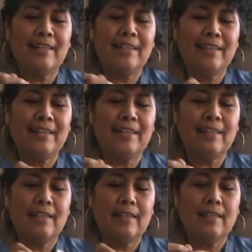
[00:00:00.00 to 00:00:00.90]

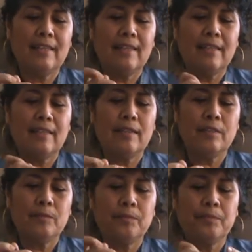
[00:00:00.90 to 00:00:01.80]
(no one is talking)